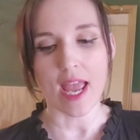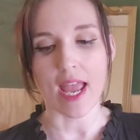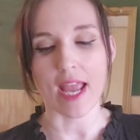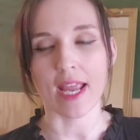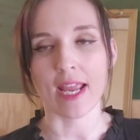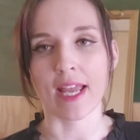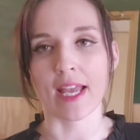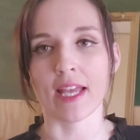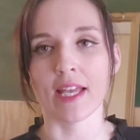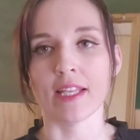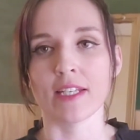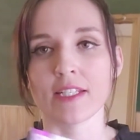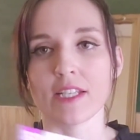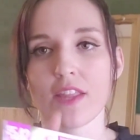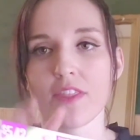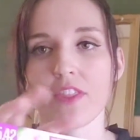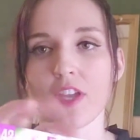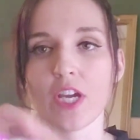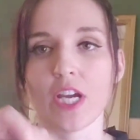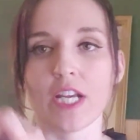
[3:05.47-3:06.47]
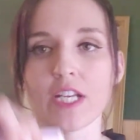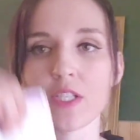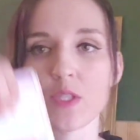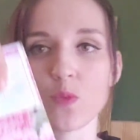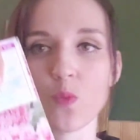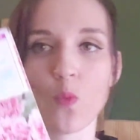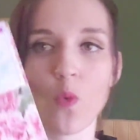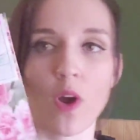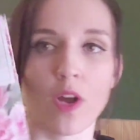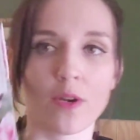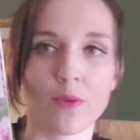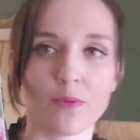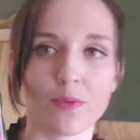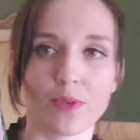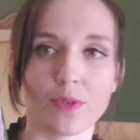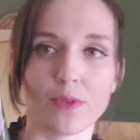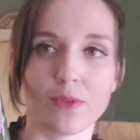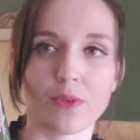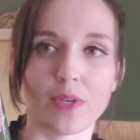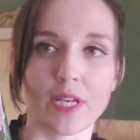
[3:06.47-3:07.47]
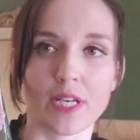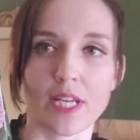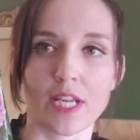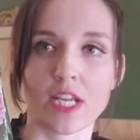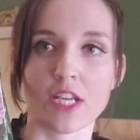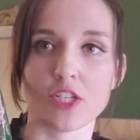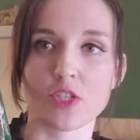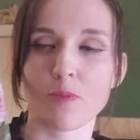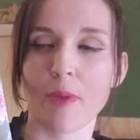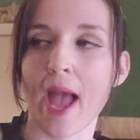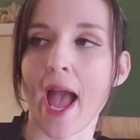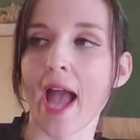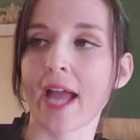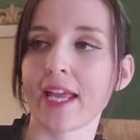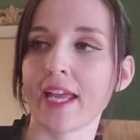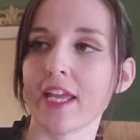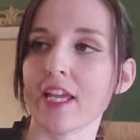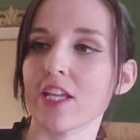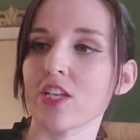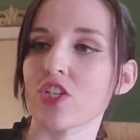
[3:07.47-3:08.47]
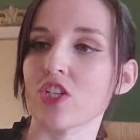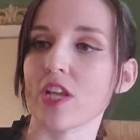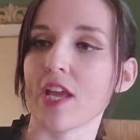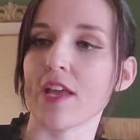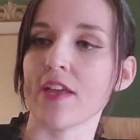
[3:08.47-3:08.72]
and there is 1 root in each package,